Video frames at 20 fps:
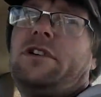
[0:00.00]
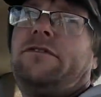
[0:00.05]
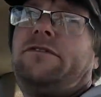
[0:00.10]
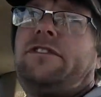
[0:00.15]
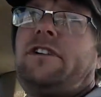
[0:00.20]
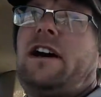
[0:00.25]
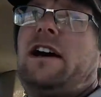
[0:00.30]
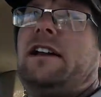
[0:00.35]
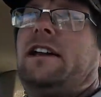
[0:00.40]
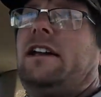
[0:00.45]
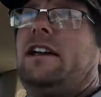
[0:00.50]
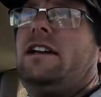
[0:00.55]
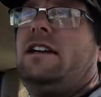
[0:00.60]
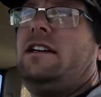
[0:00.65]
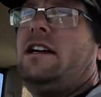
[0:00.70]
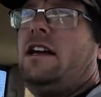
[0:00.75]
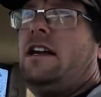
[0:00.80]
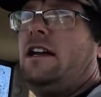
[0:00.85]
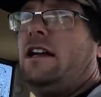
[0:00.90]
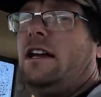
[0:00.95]
on
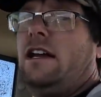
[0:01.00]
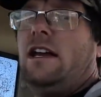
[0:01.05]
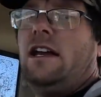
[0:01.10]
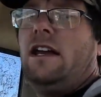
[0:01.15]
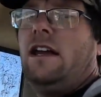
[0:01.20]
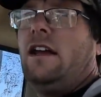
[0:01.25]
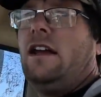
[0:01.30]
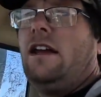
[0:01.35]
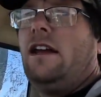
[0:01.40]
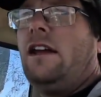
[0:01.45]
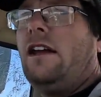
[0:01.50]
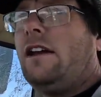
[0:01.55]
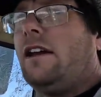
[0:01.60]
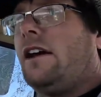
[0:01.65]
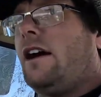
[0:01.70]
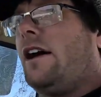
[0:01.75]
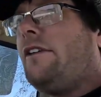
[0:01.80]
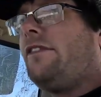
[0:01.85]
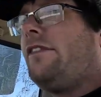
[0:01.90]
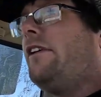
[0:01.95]
Friday and
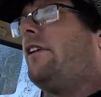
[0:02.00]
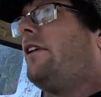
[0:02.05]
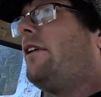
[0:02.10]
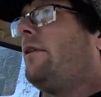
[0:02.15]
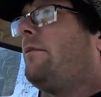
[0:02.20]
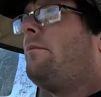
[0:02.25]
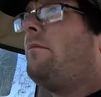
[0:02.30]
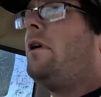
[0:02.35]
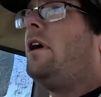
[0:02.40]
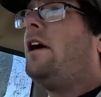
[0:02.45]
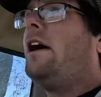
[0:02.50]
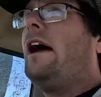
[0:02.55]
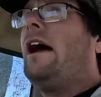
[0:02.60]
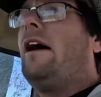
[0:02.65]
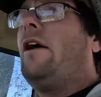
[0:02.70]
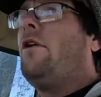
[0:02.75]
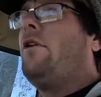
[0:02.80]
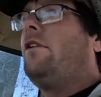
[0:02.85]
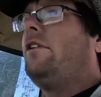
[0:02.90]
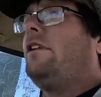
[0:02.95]
got them
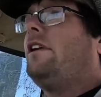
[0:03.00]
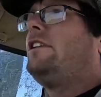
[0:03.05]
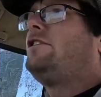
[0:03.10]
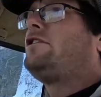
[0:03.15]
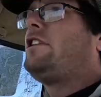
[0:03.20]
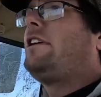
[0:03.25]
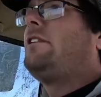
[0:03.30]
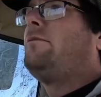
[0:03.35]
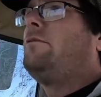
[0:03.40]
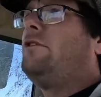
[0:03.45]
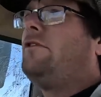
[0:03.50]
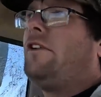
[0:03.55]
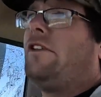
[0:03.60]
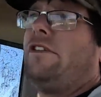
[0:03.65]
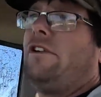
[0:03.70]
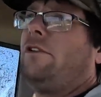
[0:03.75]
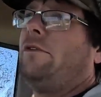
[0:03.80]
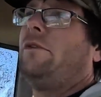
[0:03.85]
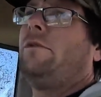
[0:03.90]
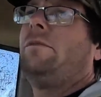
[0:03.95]
out, and I tried to move a
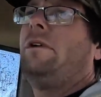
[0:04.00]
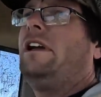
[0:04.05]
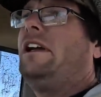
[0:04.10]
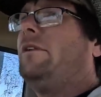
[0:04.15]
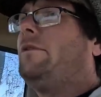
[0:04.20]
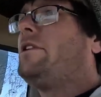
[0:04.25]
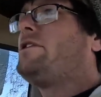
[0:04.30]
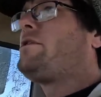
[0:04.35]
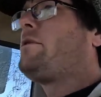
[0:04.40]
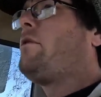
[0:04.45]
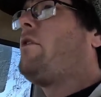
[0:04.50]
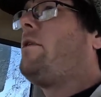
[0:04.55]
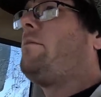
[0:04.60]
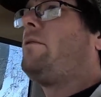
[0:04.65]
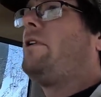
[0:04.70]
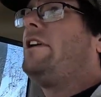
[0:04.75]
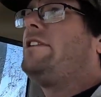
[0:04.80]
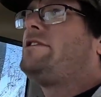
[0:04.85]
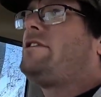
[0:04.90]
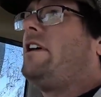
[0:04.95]
3rd one, but he wasn't
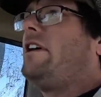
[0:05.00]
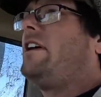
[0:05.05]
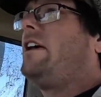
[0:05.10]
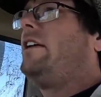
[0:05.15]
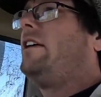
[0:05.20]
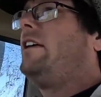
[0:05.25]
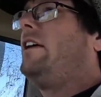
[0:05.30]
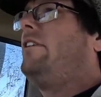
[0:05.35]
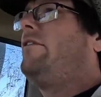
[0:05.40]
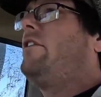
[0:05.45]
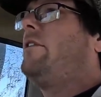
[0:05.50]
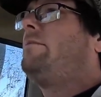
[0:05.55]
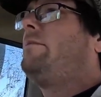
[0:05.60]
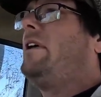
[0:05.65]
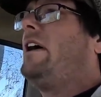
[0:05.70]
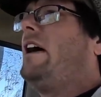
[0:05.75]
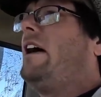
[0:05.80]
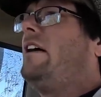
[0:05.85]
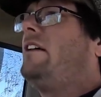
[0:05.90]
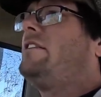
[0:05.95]
cooperating, so I kind of gave up
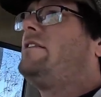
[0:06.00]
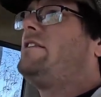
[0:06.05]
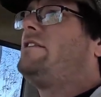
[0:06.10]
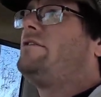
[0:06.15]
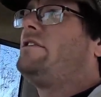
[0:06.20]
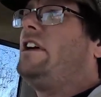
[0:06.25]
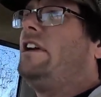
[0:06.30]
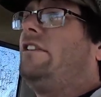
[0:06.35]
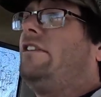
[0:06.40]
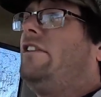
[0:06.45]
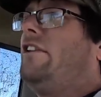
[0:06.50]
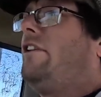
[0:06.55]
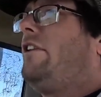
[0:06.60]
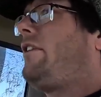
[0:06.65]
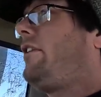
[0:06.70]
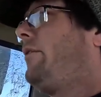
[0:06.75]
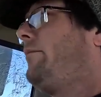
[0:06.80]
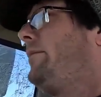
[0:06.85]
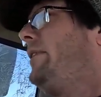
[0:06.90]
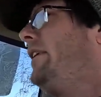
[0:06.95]
that. It was getting dark
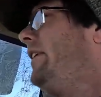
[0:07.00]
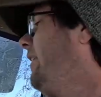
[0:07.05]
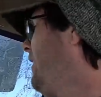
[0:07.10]
on me.